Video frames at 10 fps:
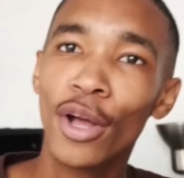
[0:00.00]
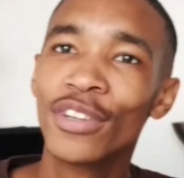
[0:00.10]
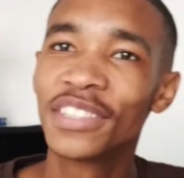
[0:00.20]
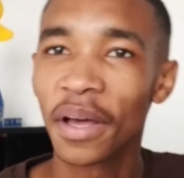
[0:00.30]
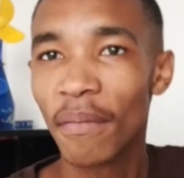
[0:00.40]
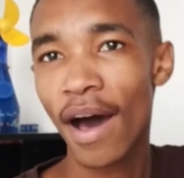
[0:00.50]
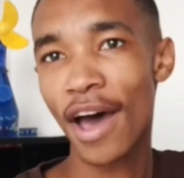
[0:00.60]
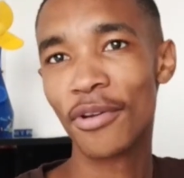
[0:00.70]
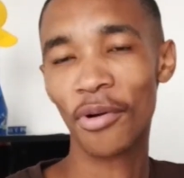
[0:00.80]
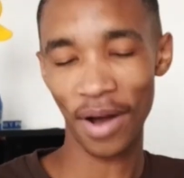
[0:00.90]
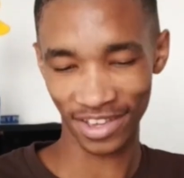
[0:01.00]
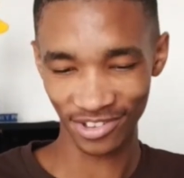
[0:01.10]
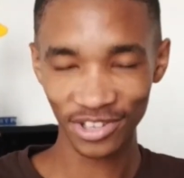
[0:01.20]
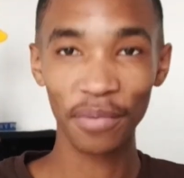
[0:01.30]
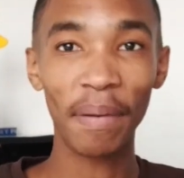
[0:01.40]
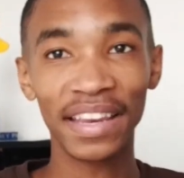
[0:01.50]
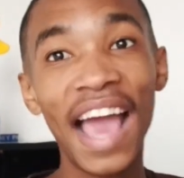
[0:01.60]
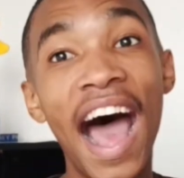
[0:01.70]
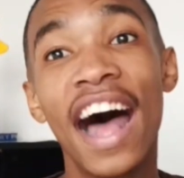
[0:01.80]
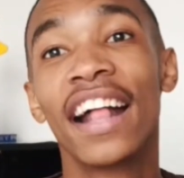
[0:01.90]
Savannah, why YouTube? But
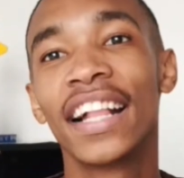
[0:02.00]
yeah,